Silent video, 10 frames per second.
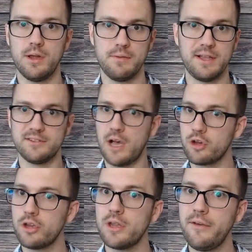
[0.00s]
That's not
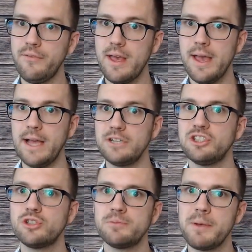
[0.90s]
good enough, and
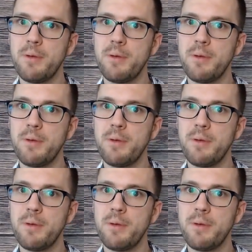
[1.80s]
she should be